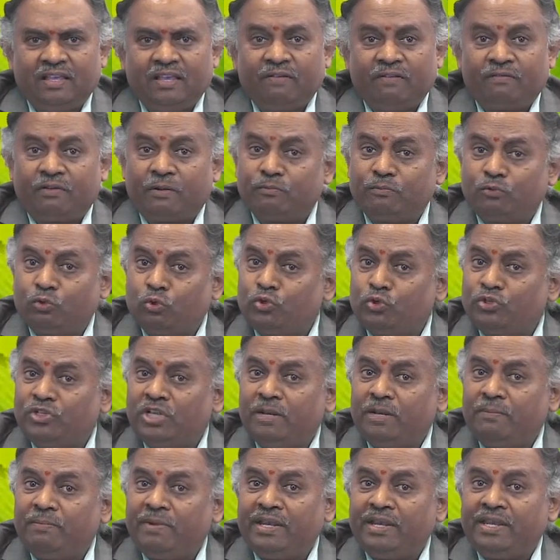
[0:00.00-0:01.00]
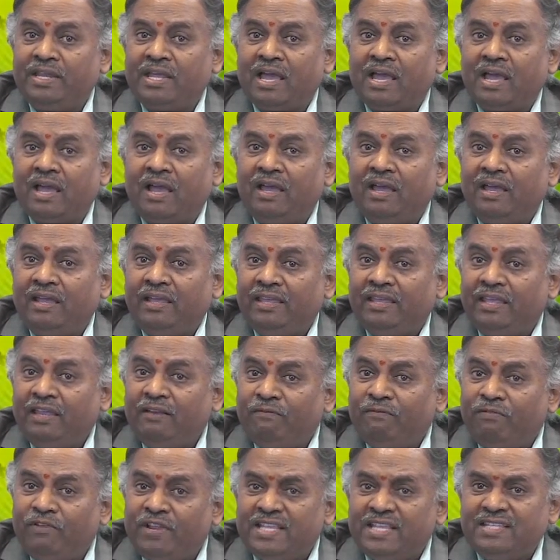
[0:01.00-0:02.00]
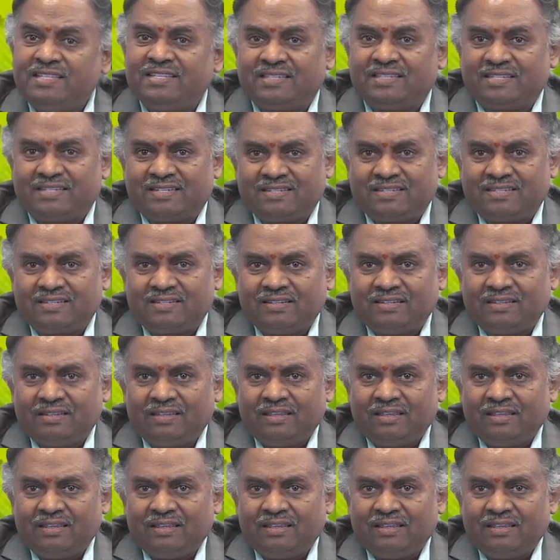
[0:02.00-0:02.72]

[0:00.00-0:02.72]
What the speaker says: from social media influencers